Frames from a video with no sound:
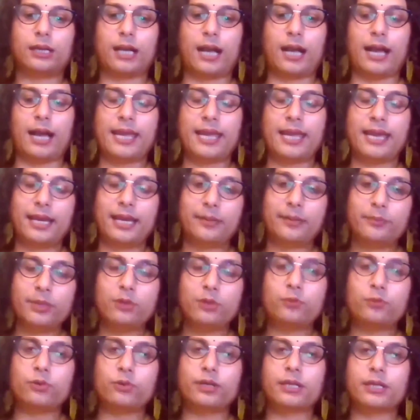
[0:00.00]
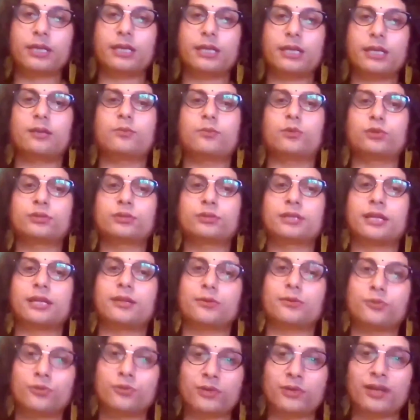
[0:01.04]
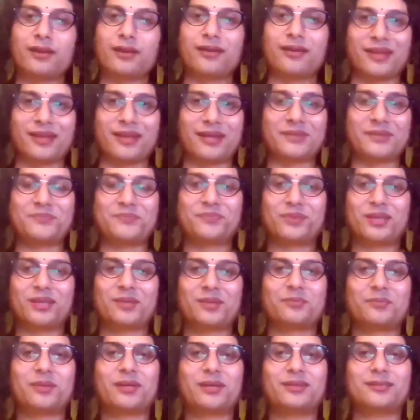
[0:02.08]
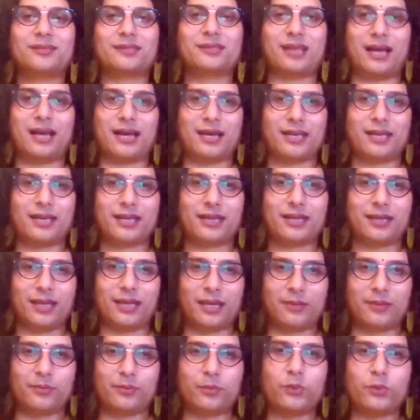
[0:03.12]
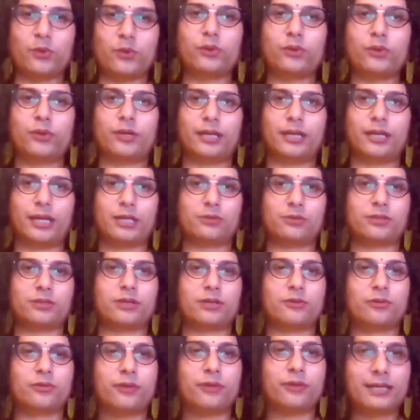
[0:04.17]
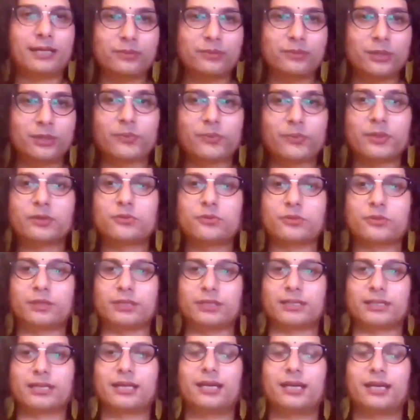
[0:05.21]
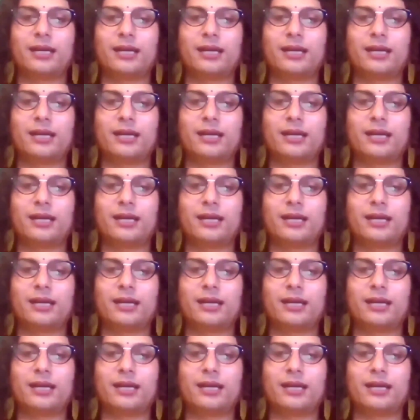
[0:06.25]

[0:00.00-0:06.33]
I have been working in mostly in rural area because I am more into the rural development work.